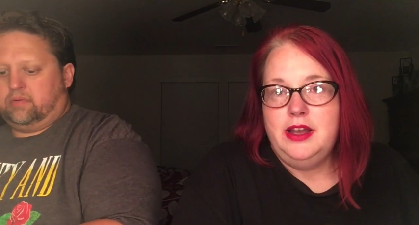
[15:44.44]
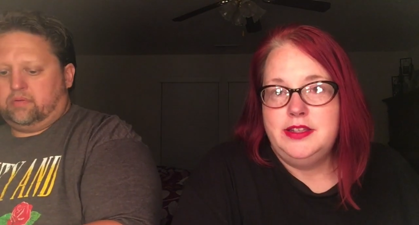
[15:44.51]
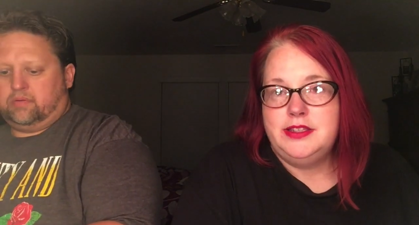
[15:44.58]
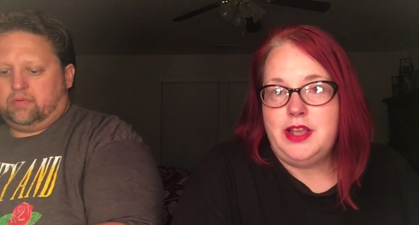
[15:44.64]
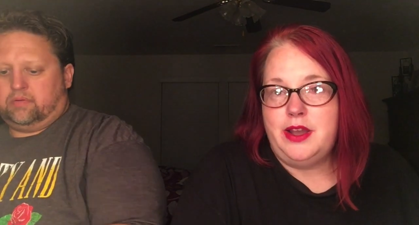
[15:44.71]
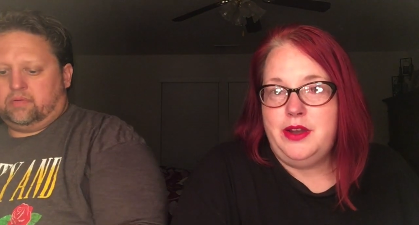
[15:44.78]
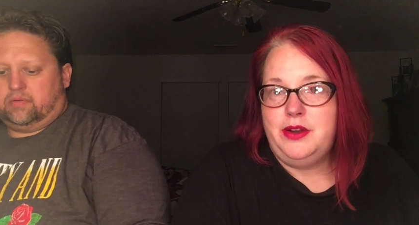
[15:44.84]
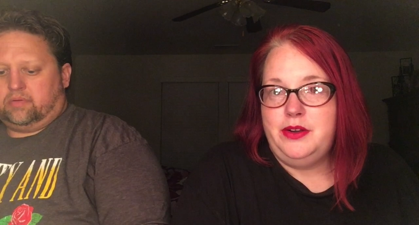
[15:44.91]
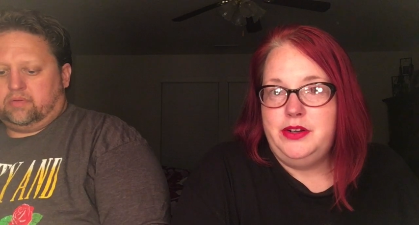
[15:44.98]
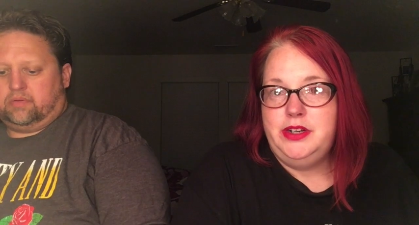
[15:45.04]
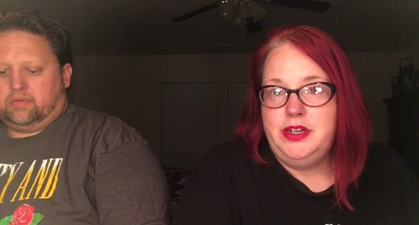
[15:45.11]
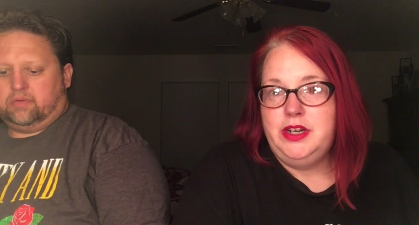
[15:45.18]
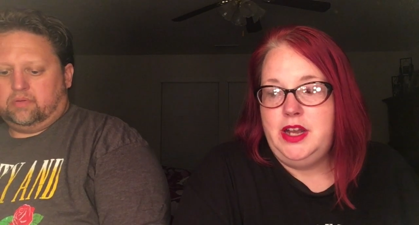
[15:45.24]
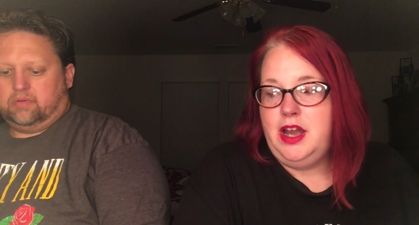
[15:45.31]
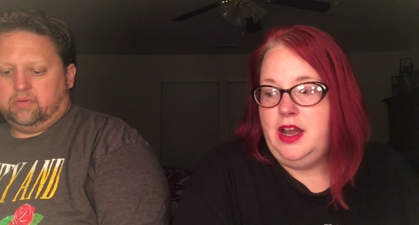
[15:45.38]
Speaker 1: So,
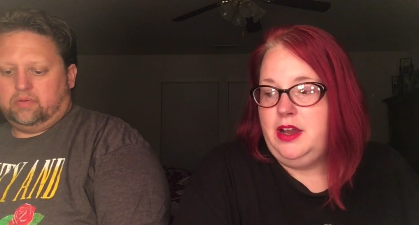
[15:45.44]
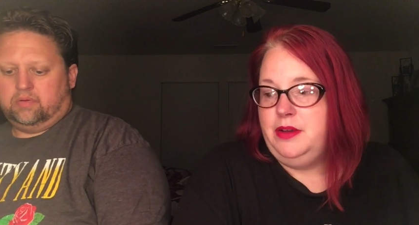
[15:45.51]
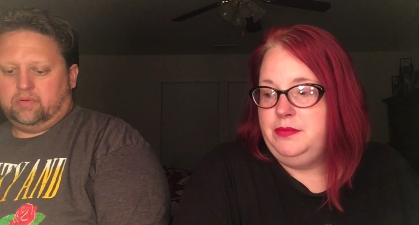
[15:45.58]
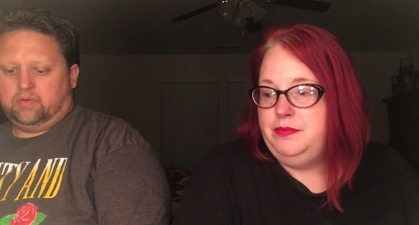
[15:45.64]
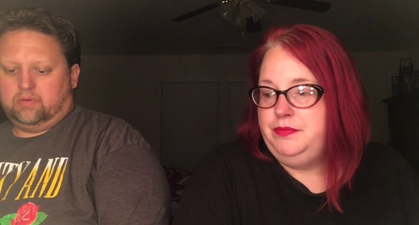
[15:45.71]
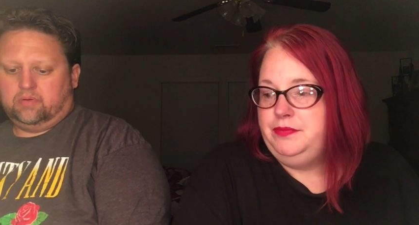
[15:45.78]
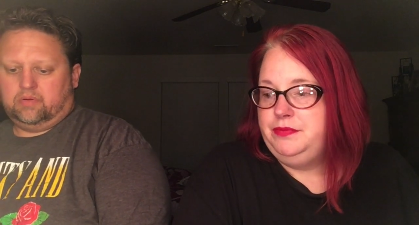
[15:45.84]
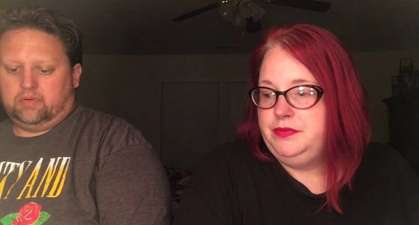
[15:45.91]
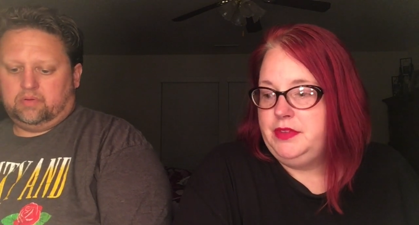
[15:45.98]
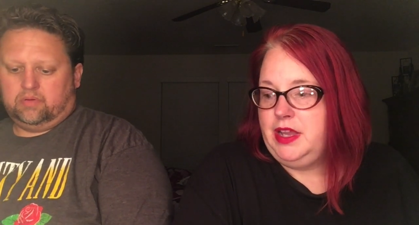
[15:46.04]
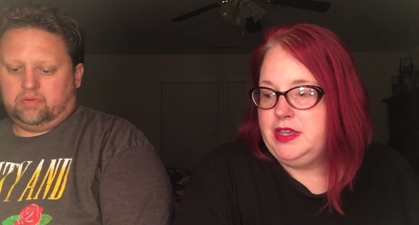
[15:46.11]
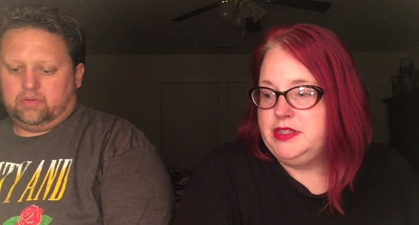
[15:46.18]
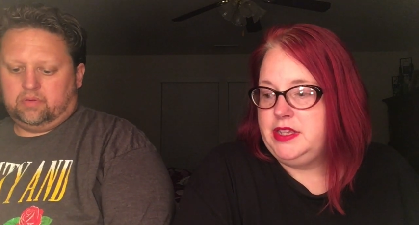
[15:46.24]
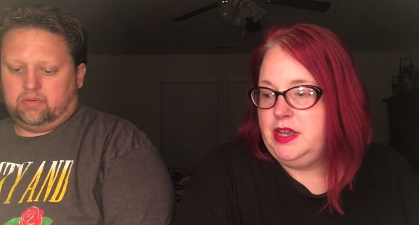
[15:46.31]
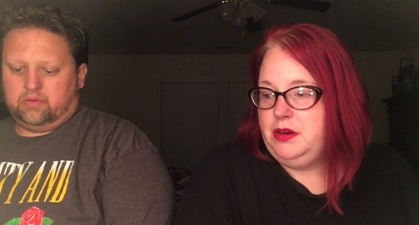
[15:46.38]
um,
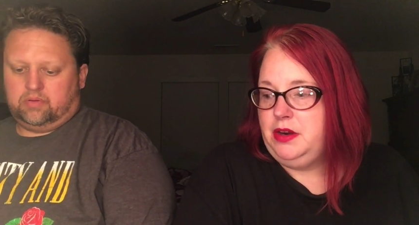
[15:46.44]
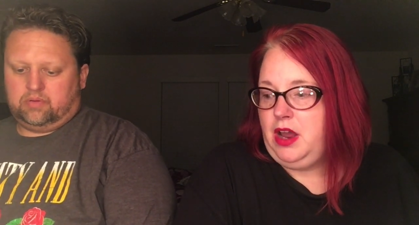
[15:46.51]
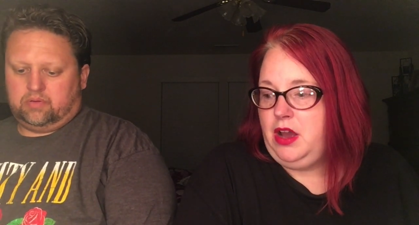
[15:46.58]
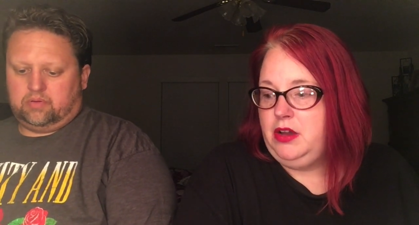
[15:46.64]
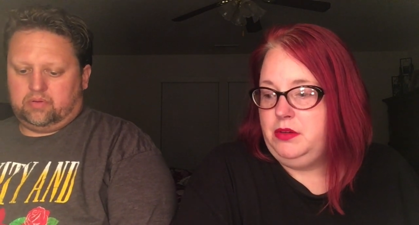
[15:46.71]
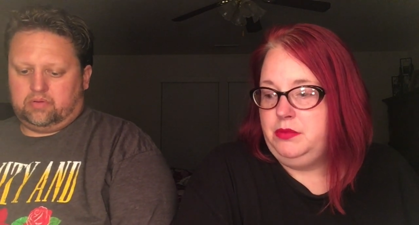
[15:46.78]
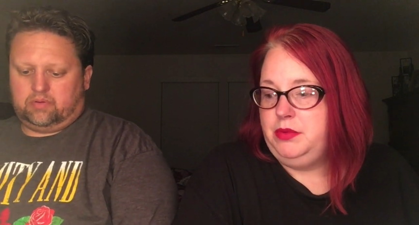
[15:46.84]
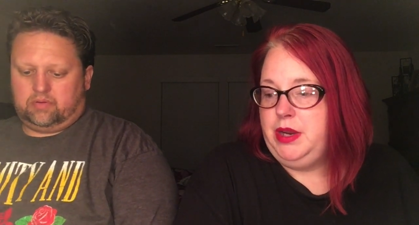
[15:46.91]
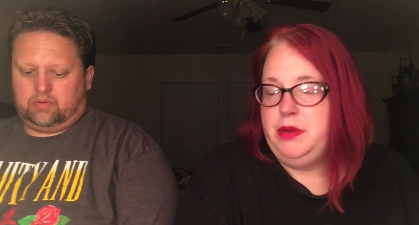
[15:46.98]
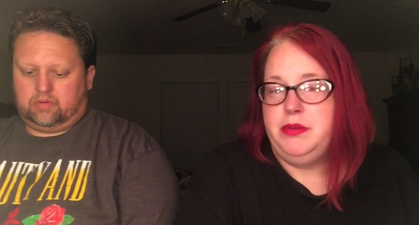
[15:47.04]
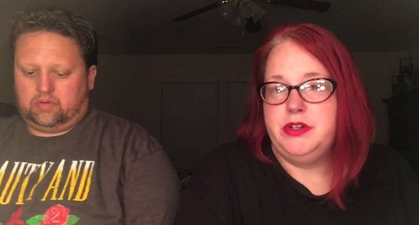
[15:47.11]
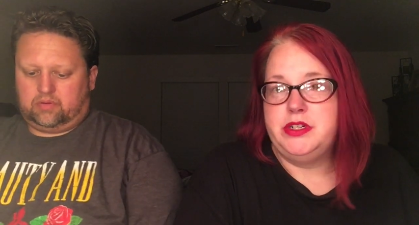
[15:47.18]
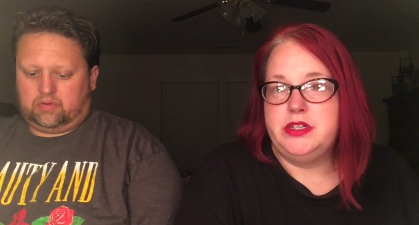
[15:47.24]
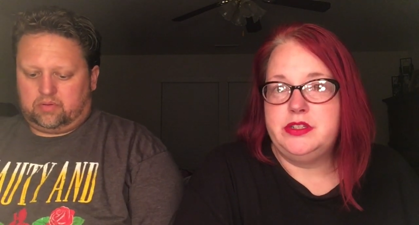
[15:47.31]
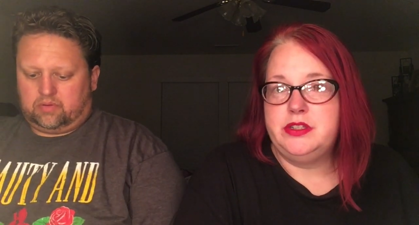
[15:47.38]
like I said, uh, we
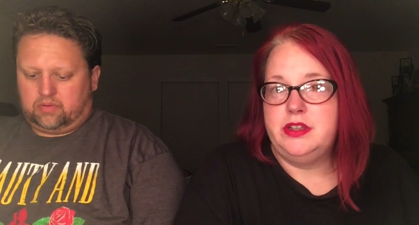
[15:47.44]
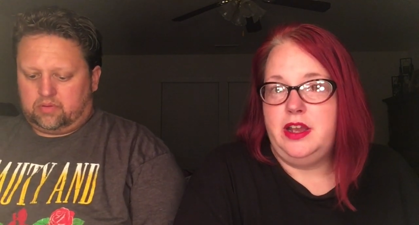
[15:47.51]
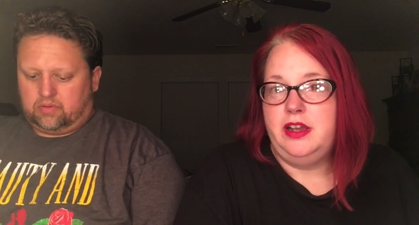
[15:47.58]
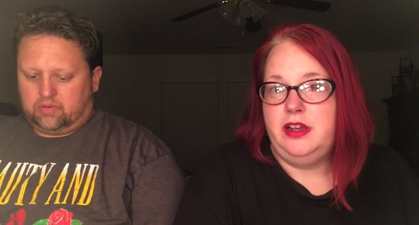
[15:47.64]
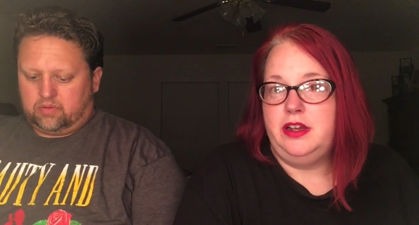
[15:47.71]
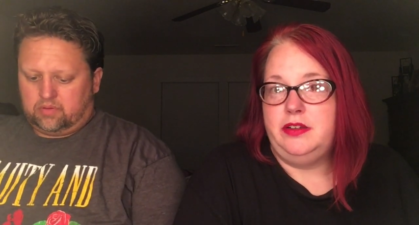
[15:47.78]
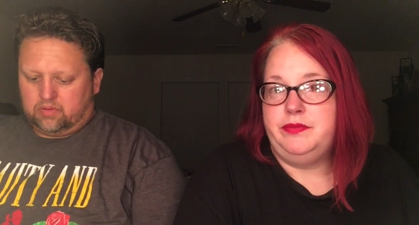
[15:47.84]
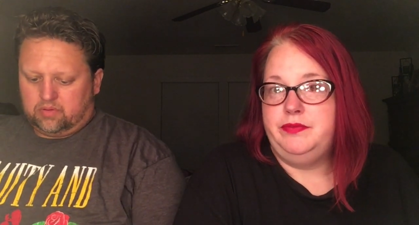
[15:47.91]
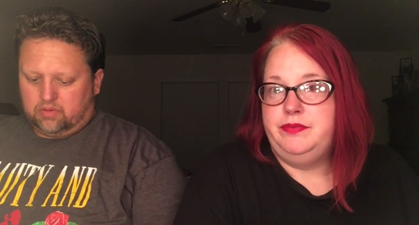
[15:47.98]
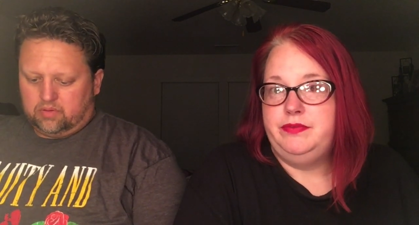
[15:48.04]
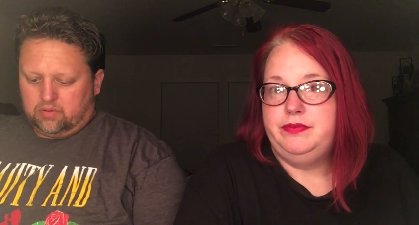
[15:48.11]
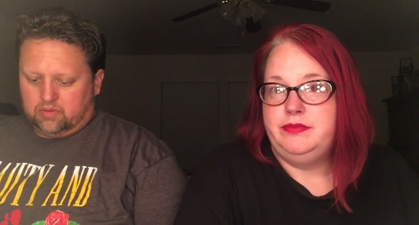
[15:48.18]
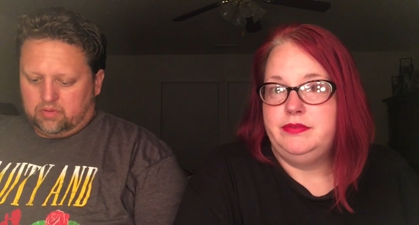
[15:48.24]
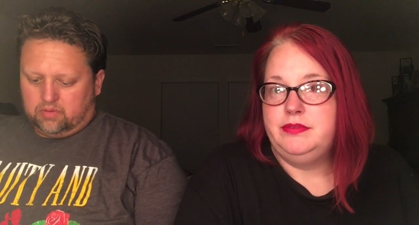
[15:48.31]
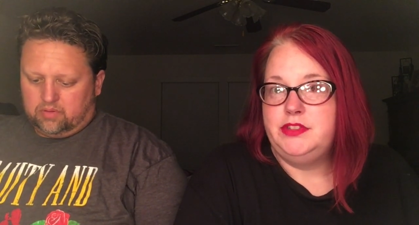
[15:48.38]
were just. Um,
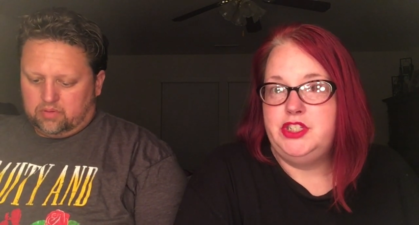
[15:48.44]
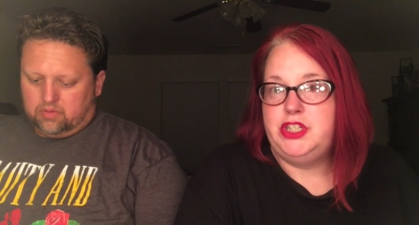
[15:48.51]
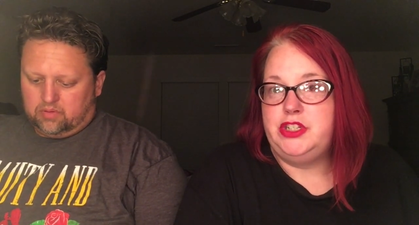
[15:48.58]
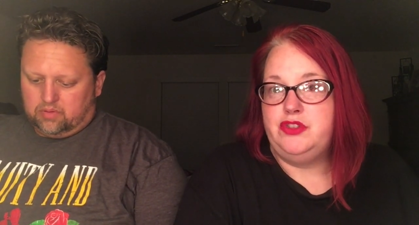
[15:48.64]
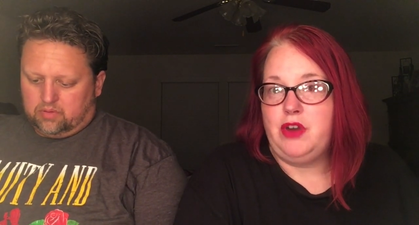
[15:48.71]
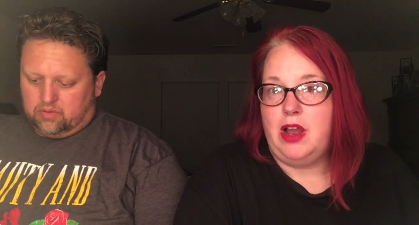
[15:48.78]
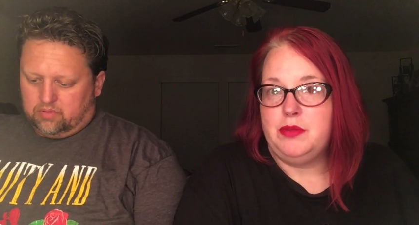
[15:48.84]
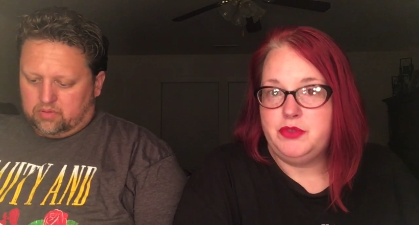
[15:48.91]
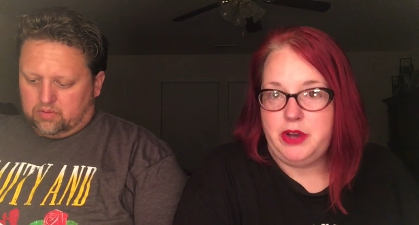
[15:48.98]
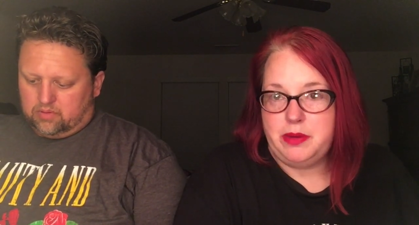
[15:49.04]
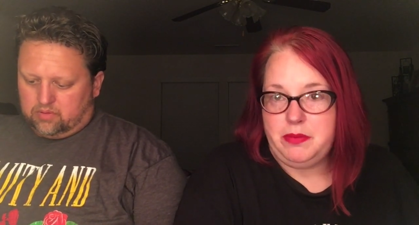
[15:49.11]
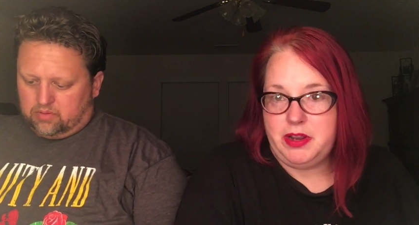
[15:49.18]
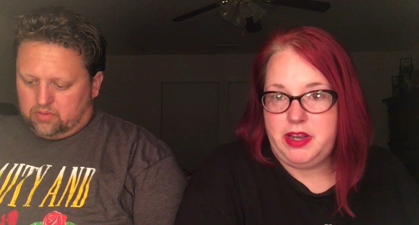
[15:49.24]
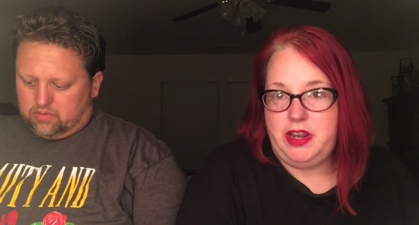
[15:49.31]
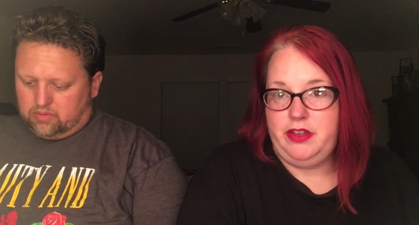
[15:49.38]
She dropped Trek
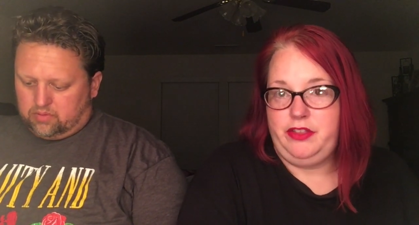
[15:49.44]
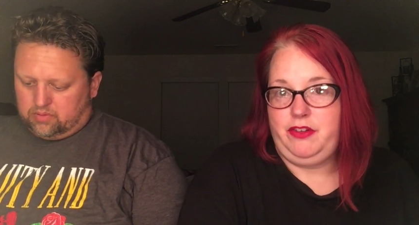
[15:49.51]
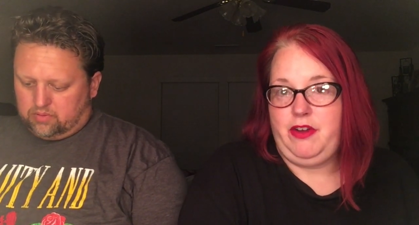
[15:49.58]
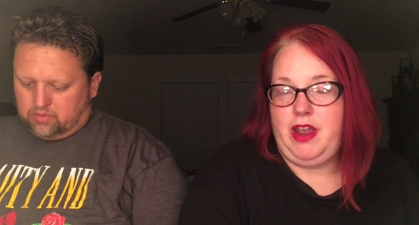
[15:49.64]
Monkey on the